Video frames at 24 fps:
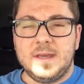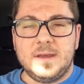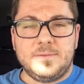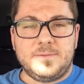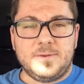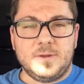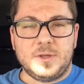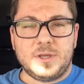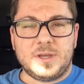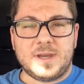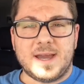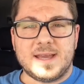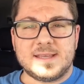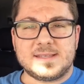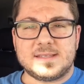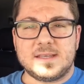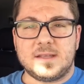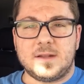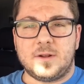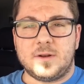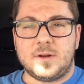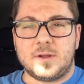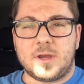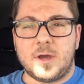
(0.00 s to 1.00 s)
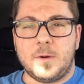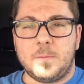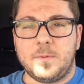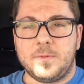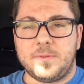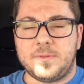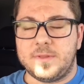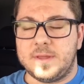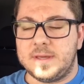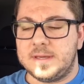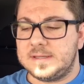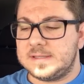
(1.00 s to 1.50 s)
fill you guys in on a couple
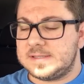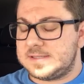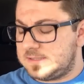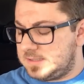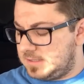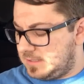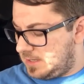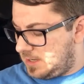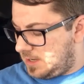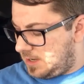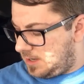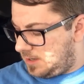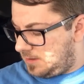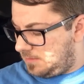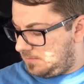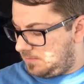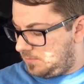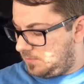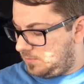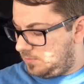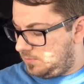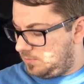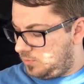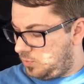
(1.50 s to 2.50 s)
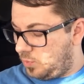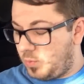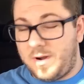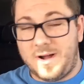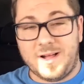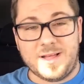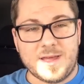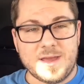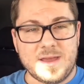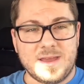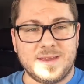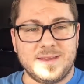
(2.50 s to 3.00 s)
things
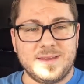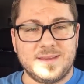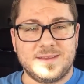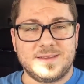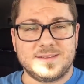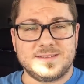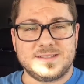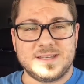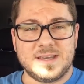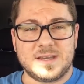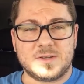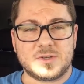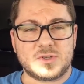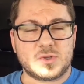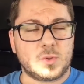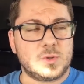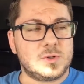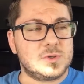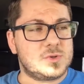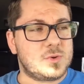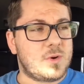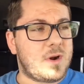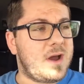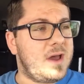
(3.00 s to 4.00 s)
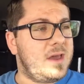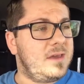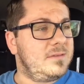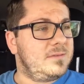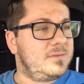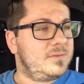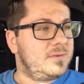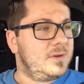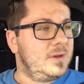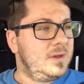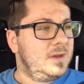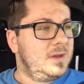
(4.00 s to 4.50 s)
while I take a short
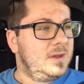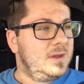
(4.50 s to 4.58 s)
drive